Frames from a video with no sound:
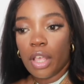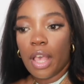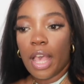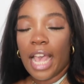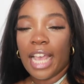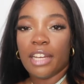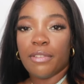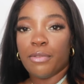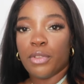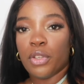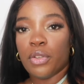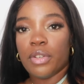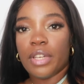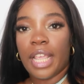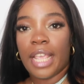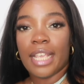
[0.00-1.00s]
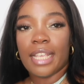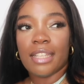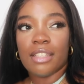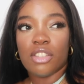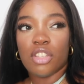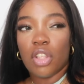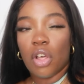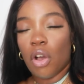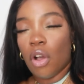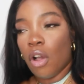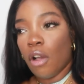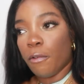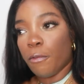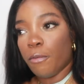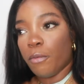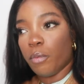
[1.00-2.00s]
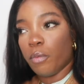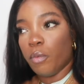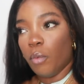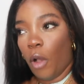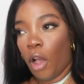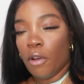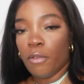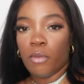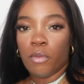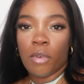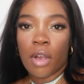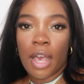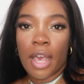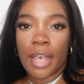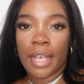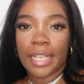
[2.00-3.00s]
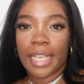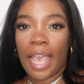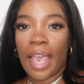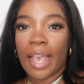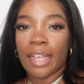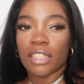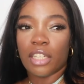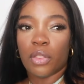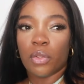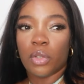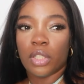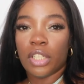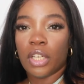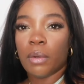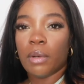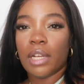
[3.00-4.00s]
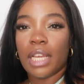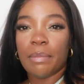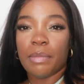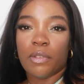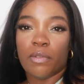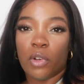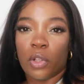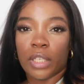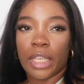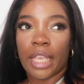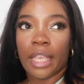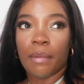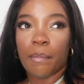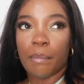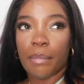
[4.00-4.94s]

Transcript: I had a few days off of work and I thought, you know what, let me vlog it.